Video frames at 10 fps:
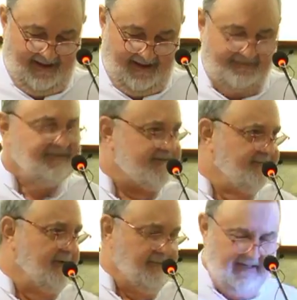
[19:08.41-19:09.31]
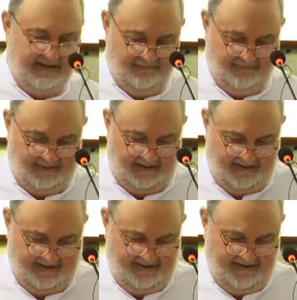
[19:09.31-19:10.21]
and this is being mean of me,
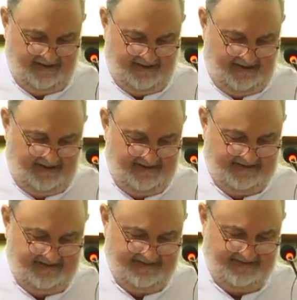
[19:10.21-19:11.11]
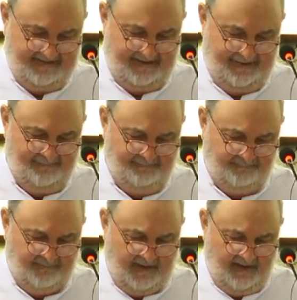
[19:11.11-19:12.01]
he says,
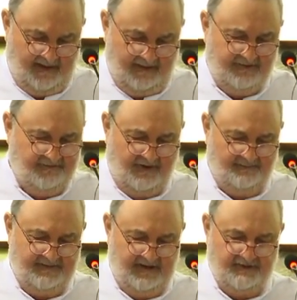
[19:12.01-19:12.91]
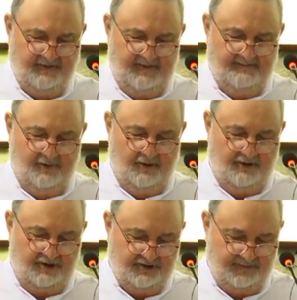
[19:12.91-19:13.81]
how can Trump dare to be
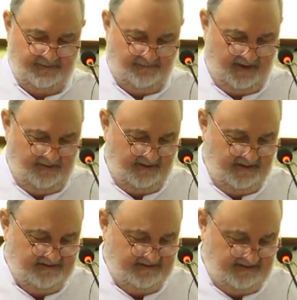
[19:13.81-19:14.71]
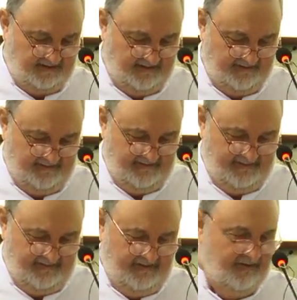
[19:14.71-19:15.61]
boorish with the Prime Minister
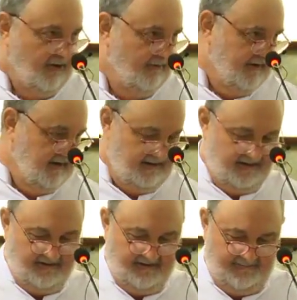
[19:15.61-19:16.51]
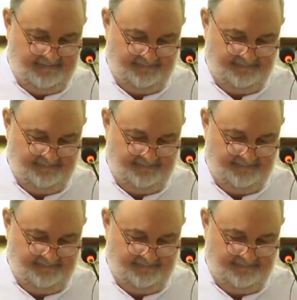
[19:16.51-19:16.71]
of India?